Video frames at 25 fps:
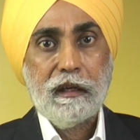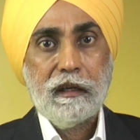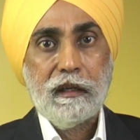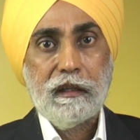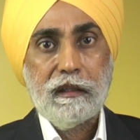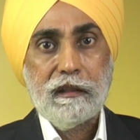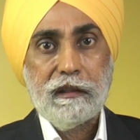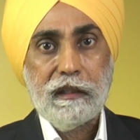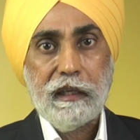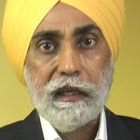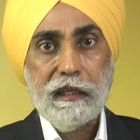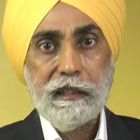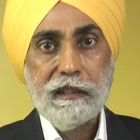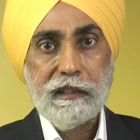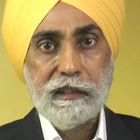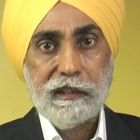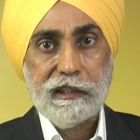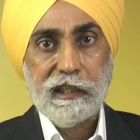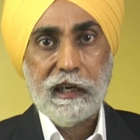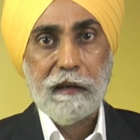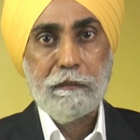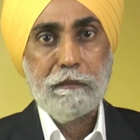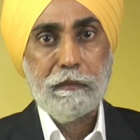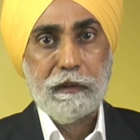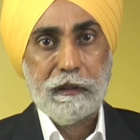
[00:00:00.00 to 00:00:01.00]
This
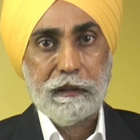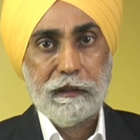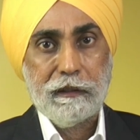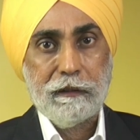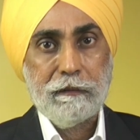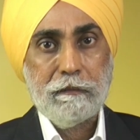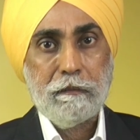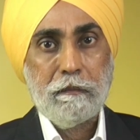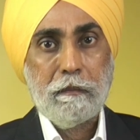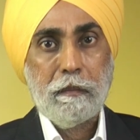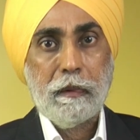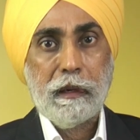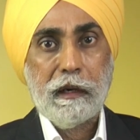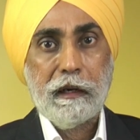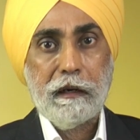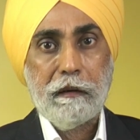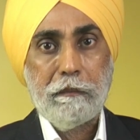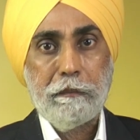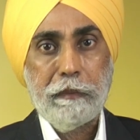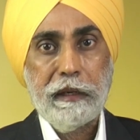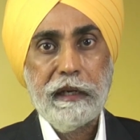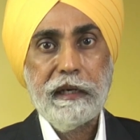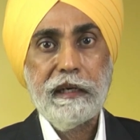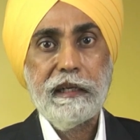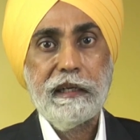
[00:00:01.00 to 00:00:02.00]
Jam,
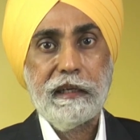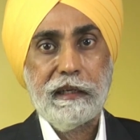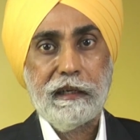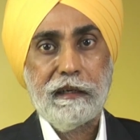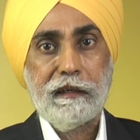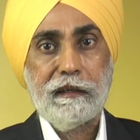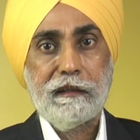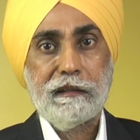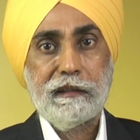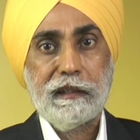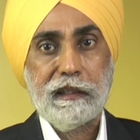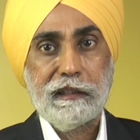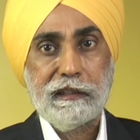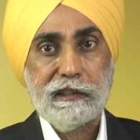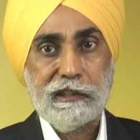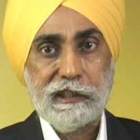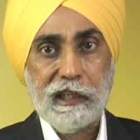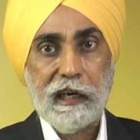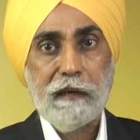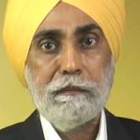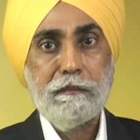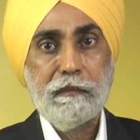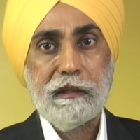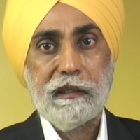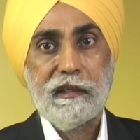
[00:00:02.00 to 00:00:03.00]
meaning the
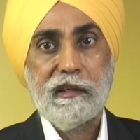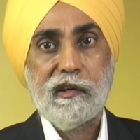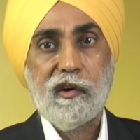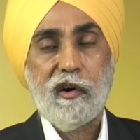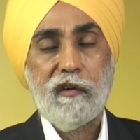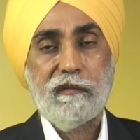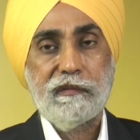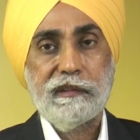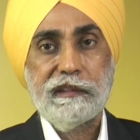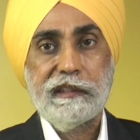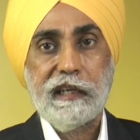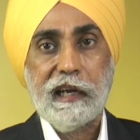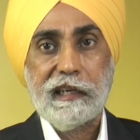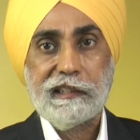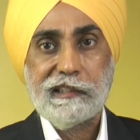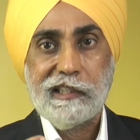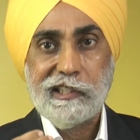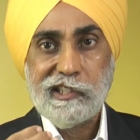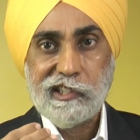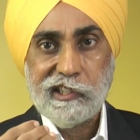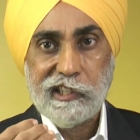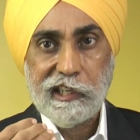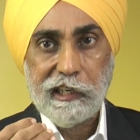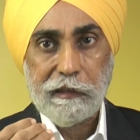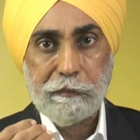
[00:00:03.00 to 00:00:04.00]
Jam of the
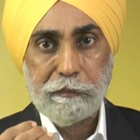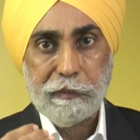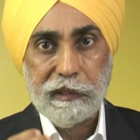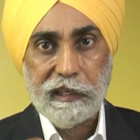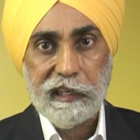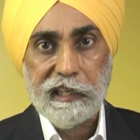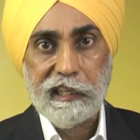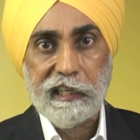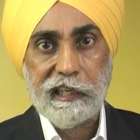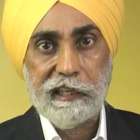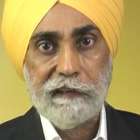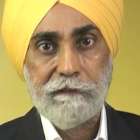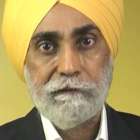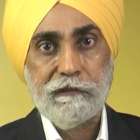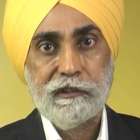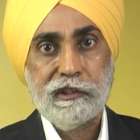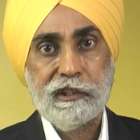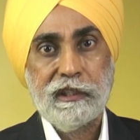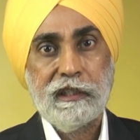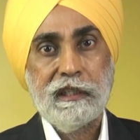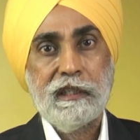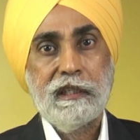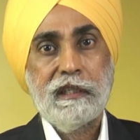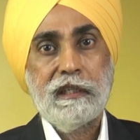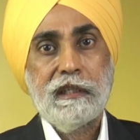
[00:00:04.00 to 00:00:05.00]
existing
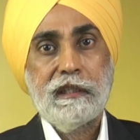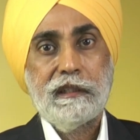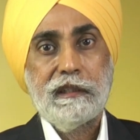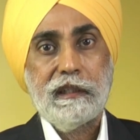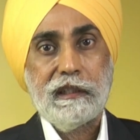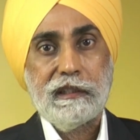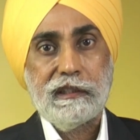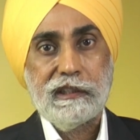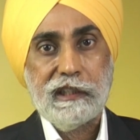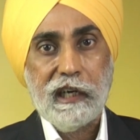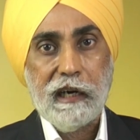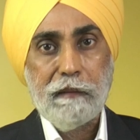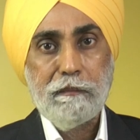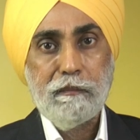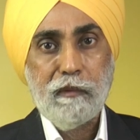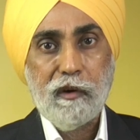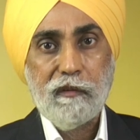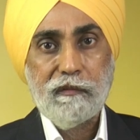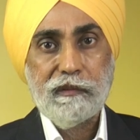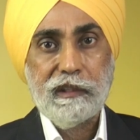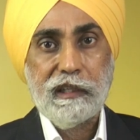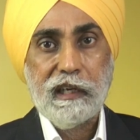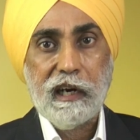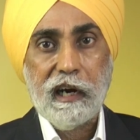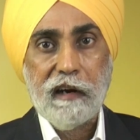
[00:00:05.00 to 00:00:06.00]
beliefs, the Jam
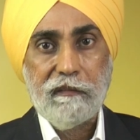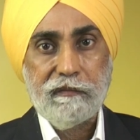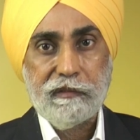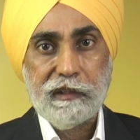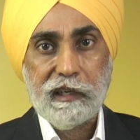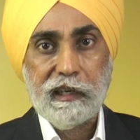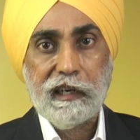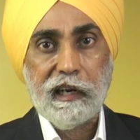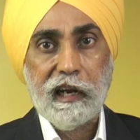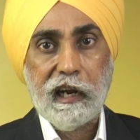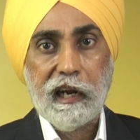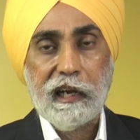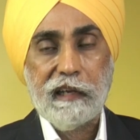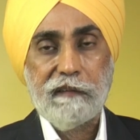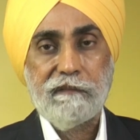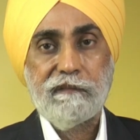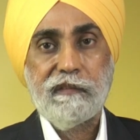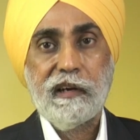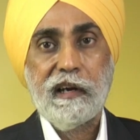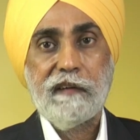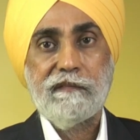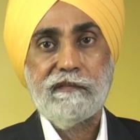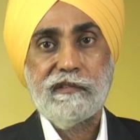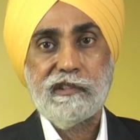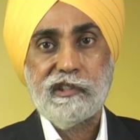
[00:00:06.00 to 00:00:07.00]
of the afterlife,
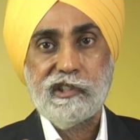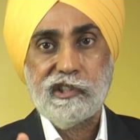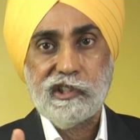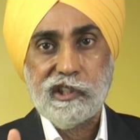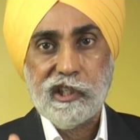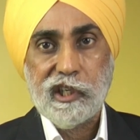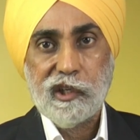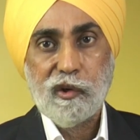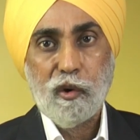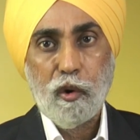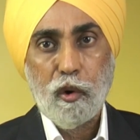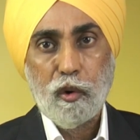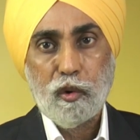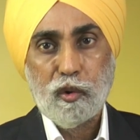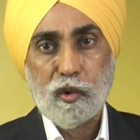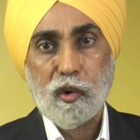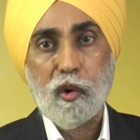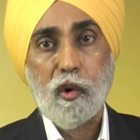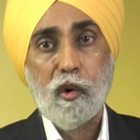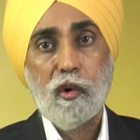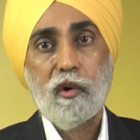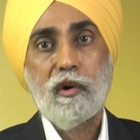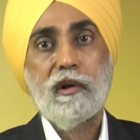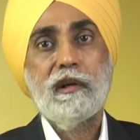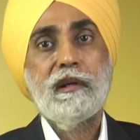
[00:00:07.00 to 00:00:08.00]
have zero
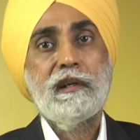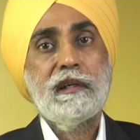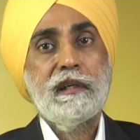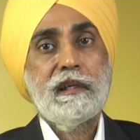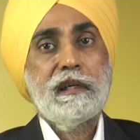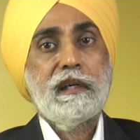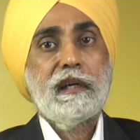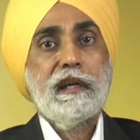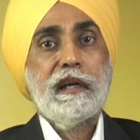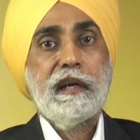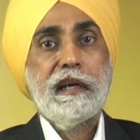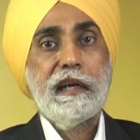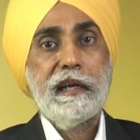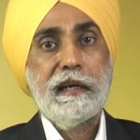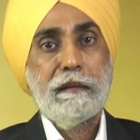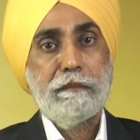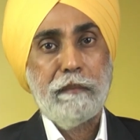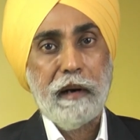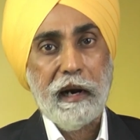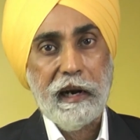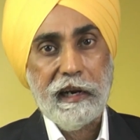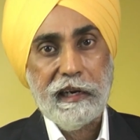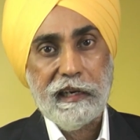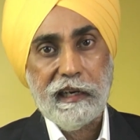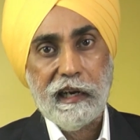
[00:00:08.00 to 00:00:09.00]
role in
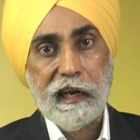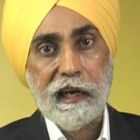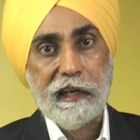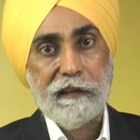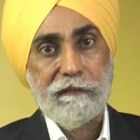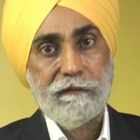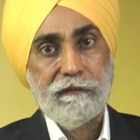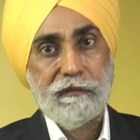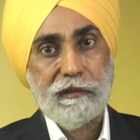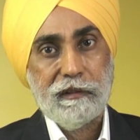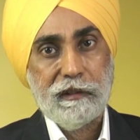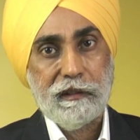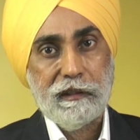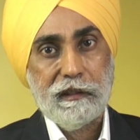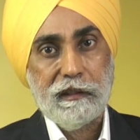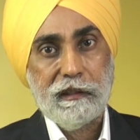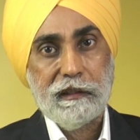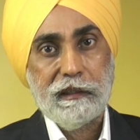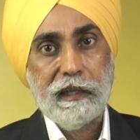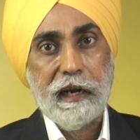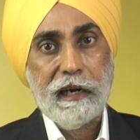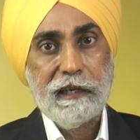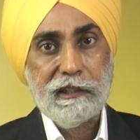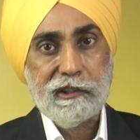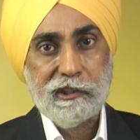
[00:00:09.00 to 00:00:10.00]
my life.
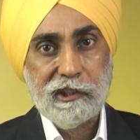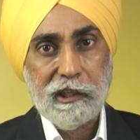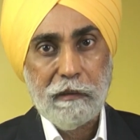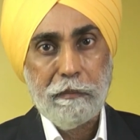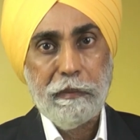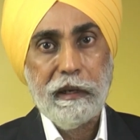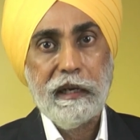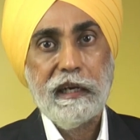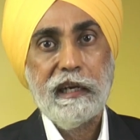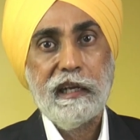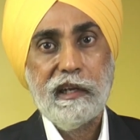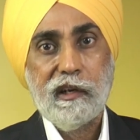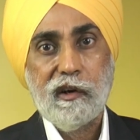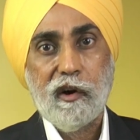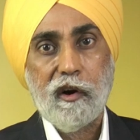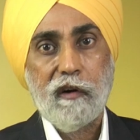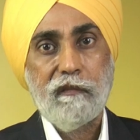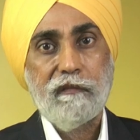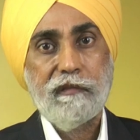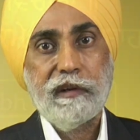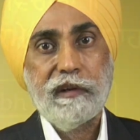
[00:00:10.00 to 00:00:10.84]
That's the meaning of